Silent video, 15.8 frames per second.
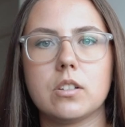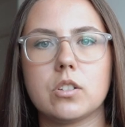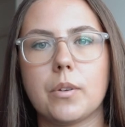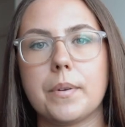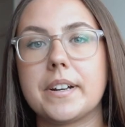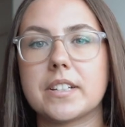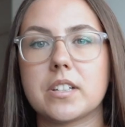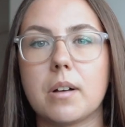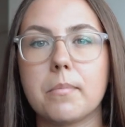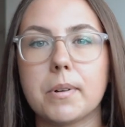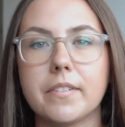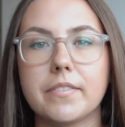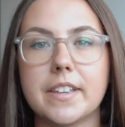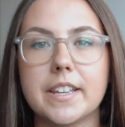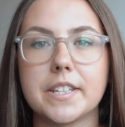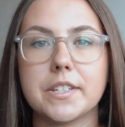So an example of
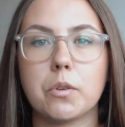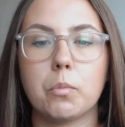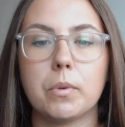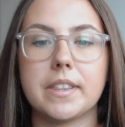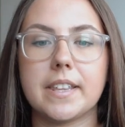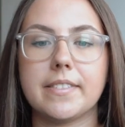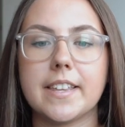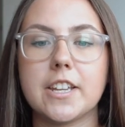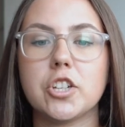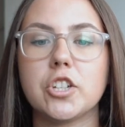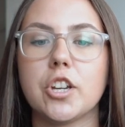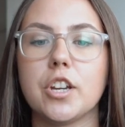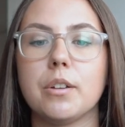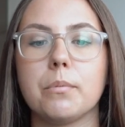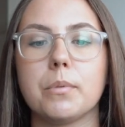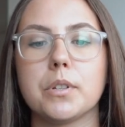this within this
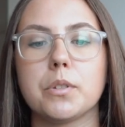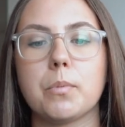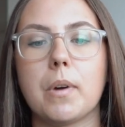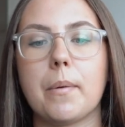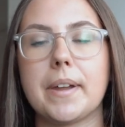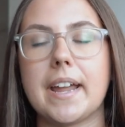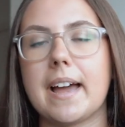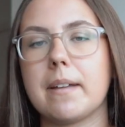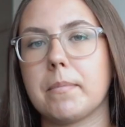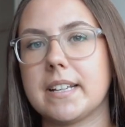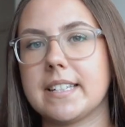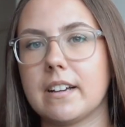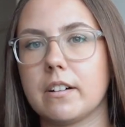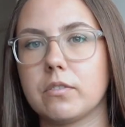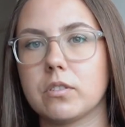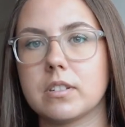shoot was where we had
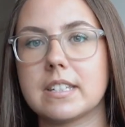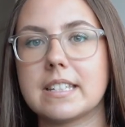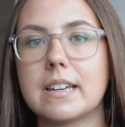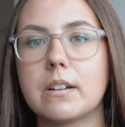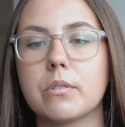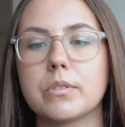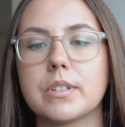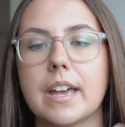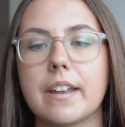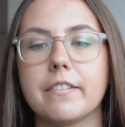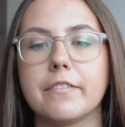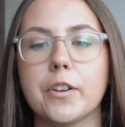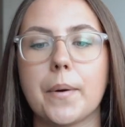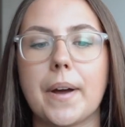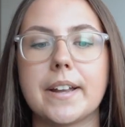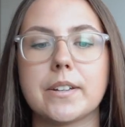myself on stills and
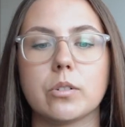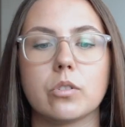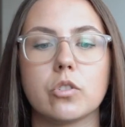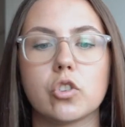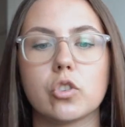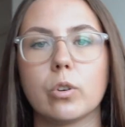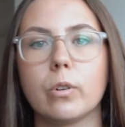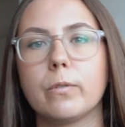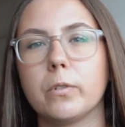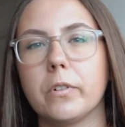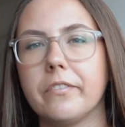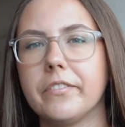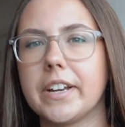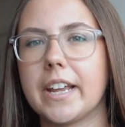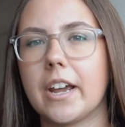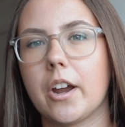Fuad on short form
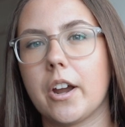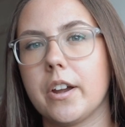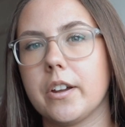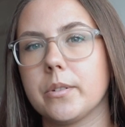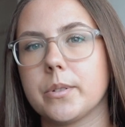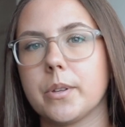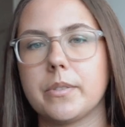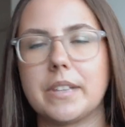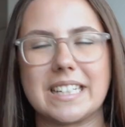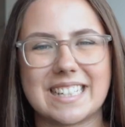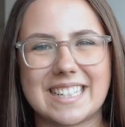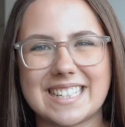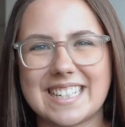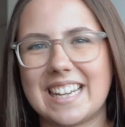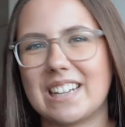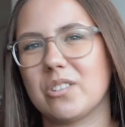video, so things
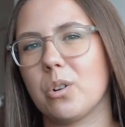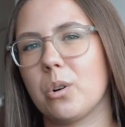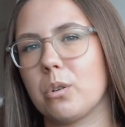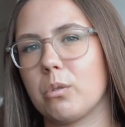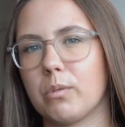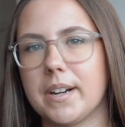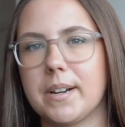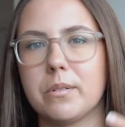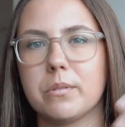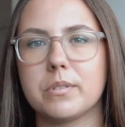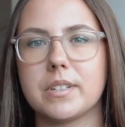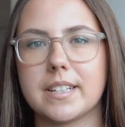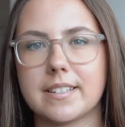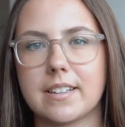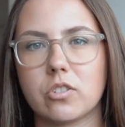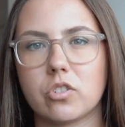like TikTok, Reels,
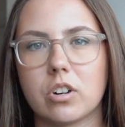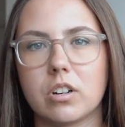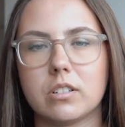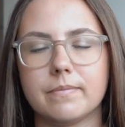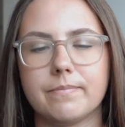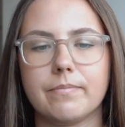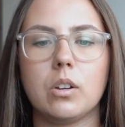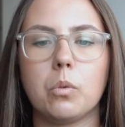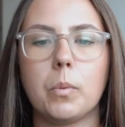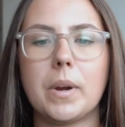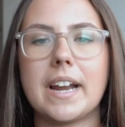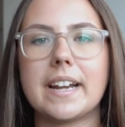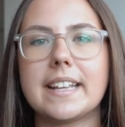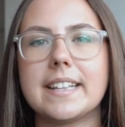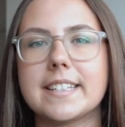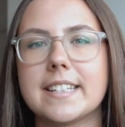etc. We
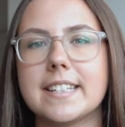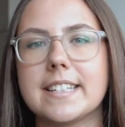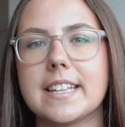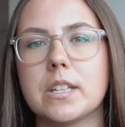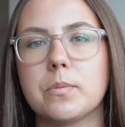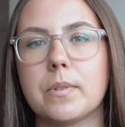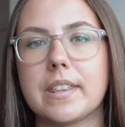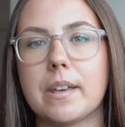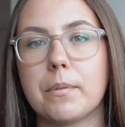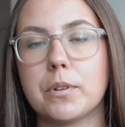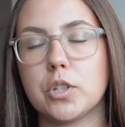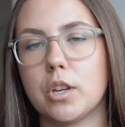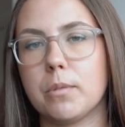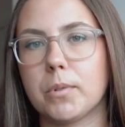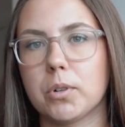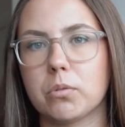had instances where there were
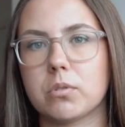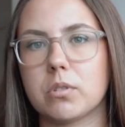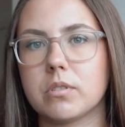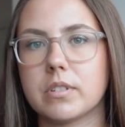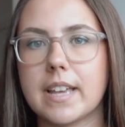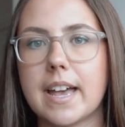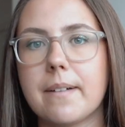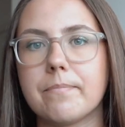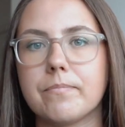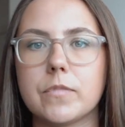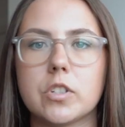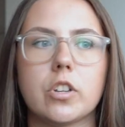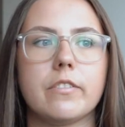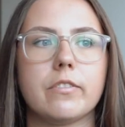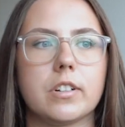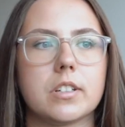2 models on set.
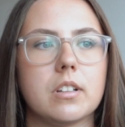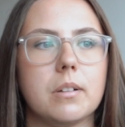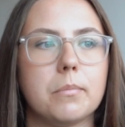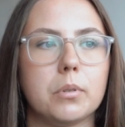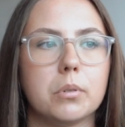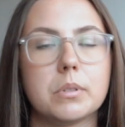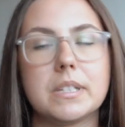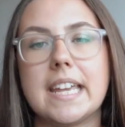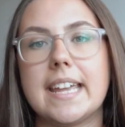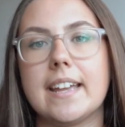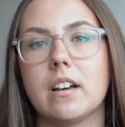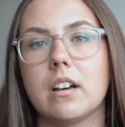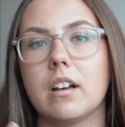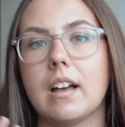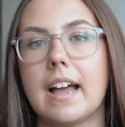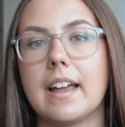So for example,
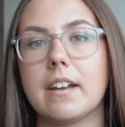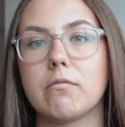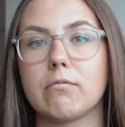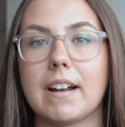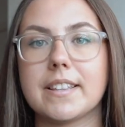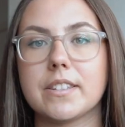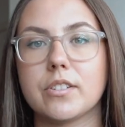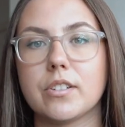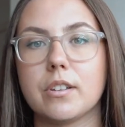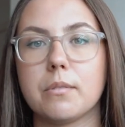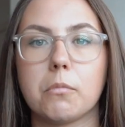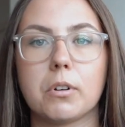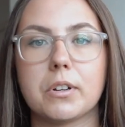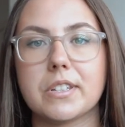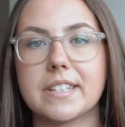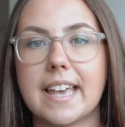Tia and Ransom
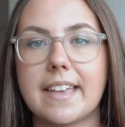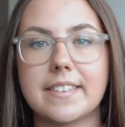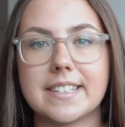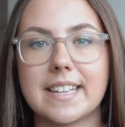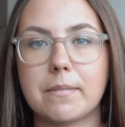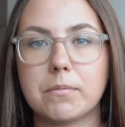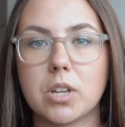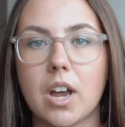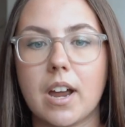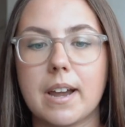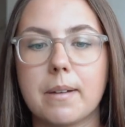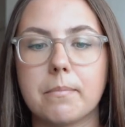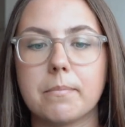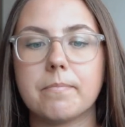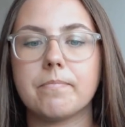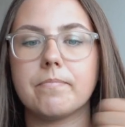were on set at the same
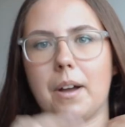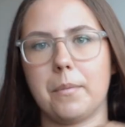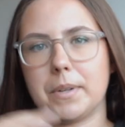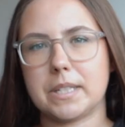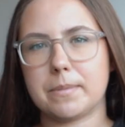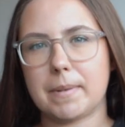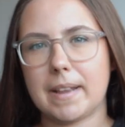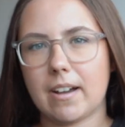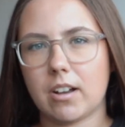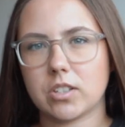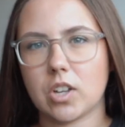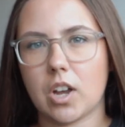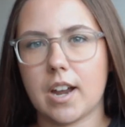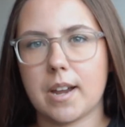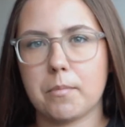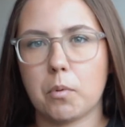time. And we split our
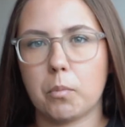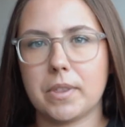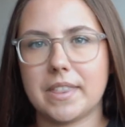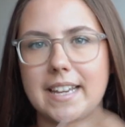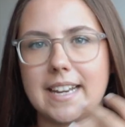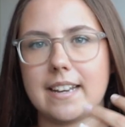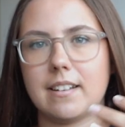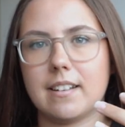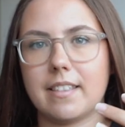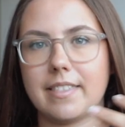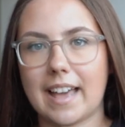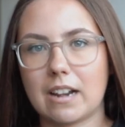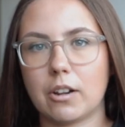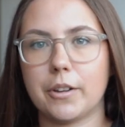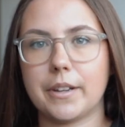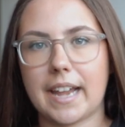time within
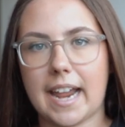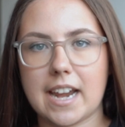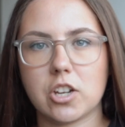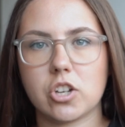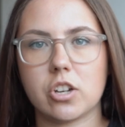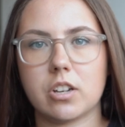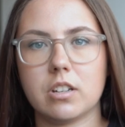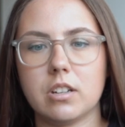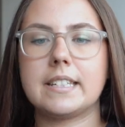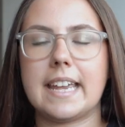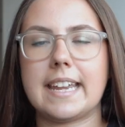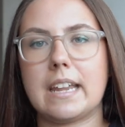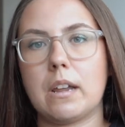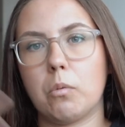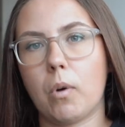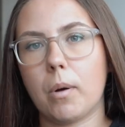that location,
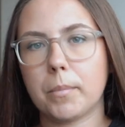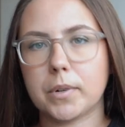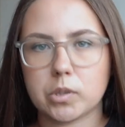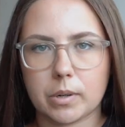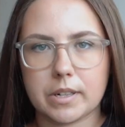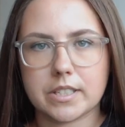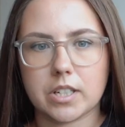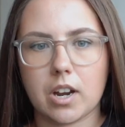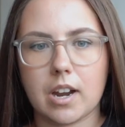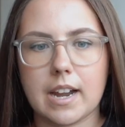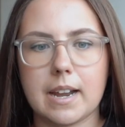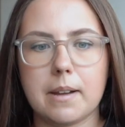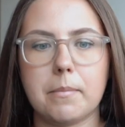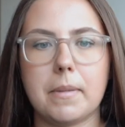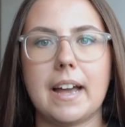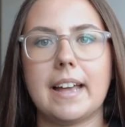taking one model at a
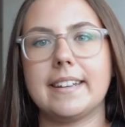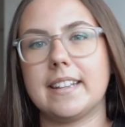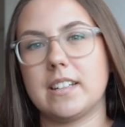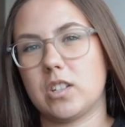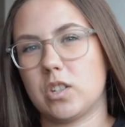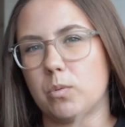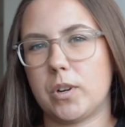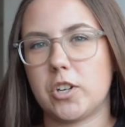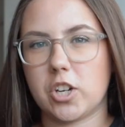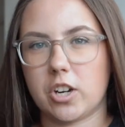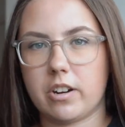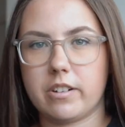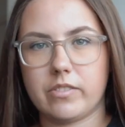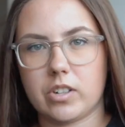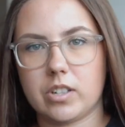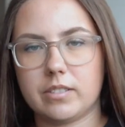time and then switching
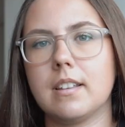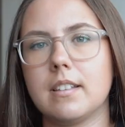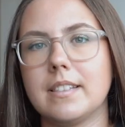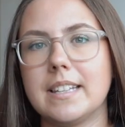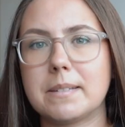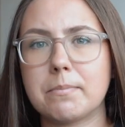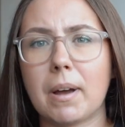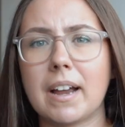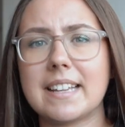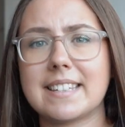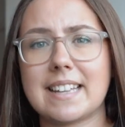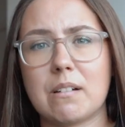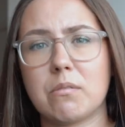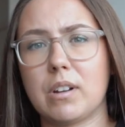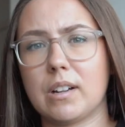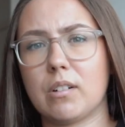over. This might
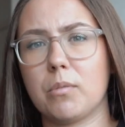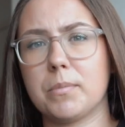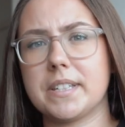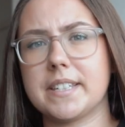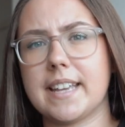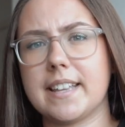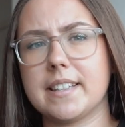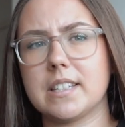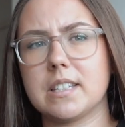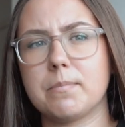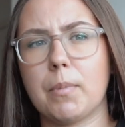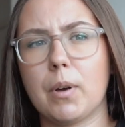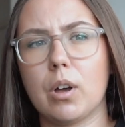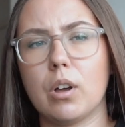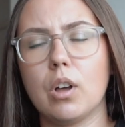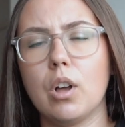sound like common sense,
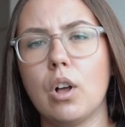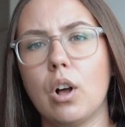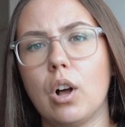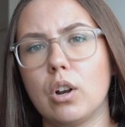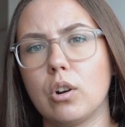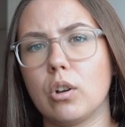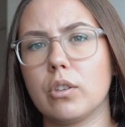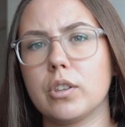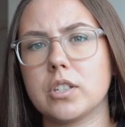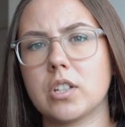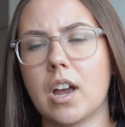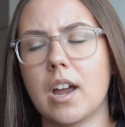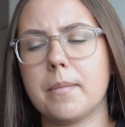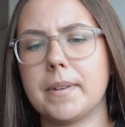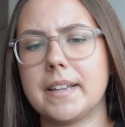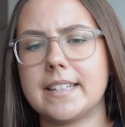but a lot of the
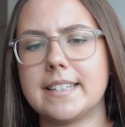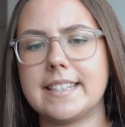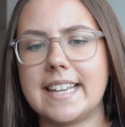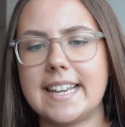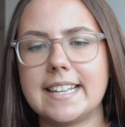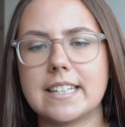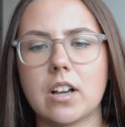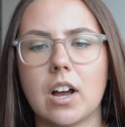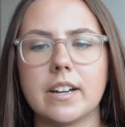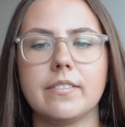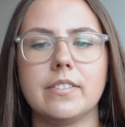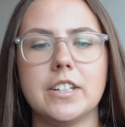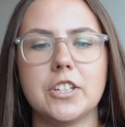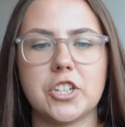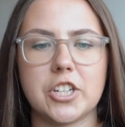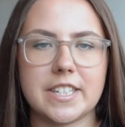time it's these kind of
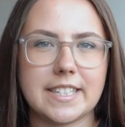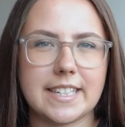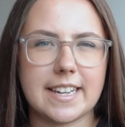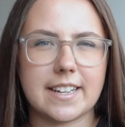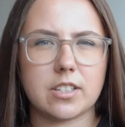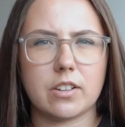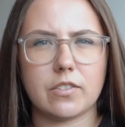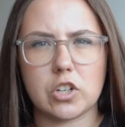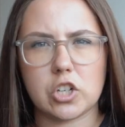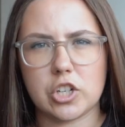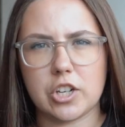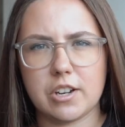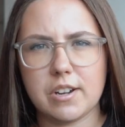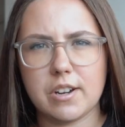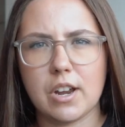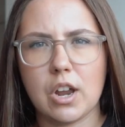logistics of a
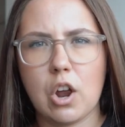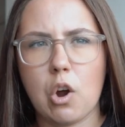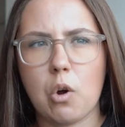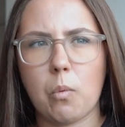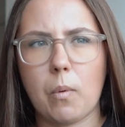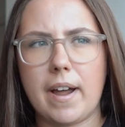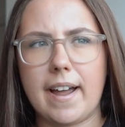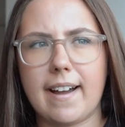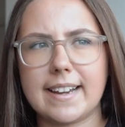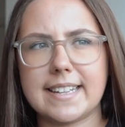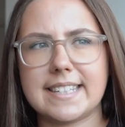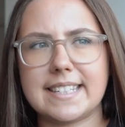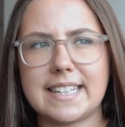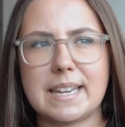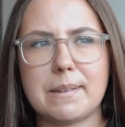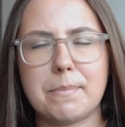shoot where I
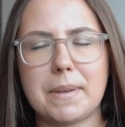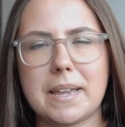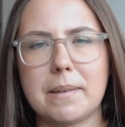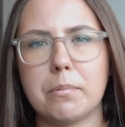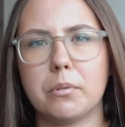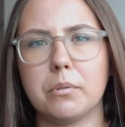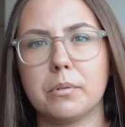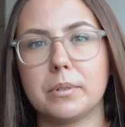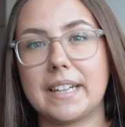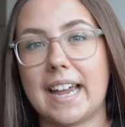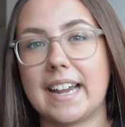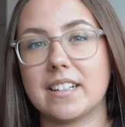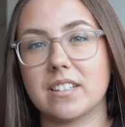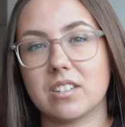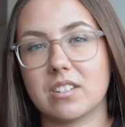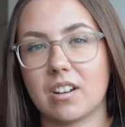see people
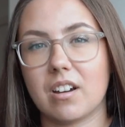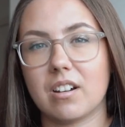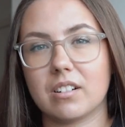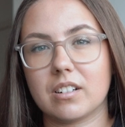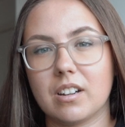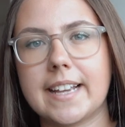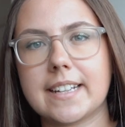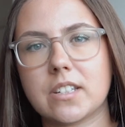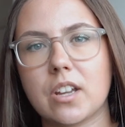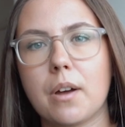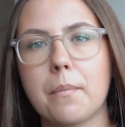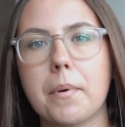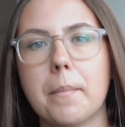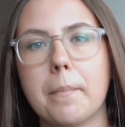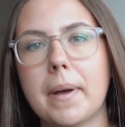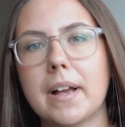getting stuck. Next
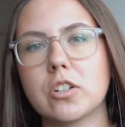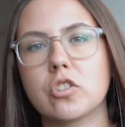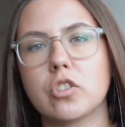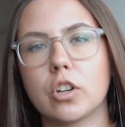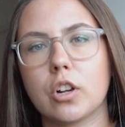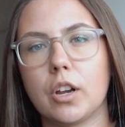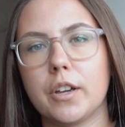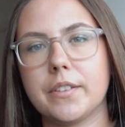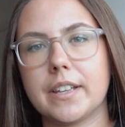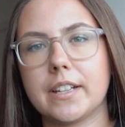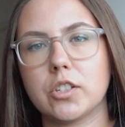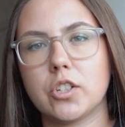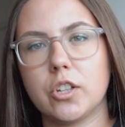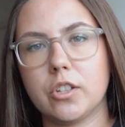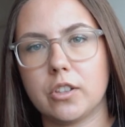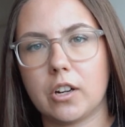up, match the clothing
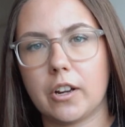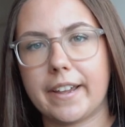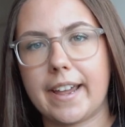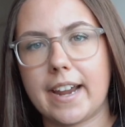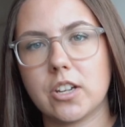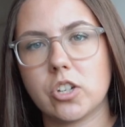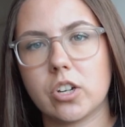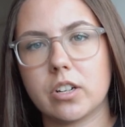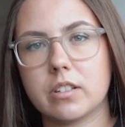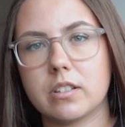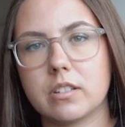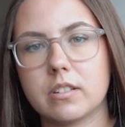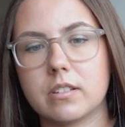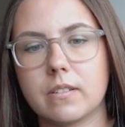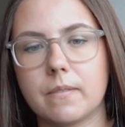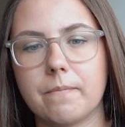to the
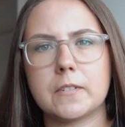locations.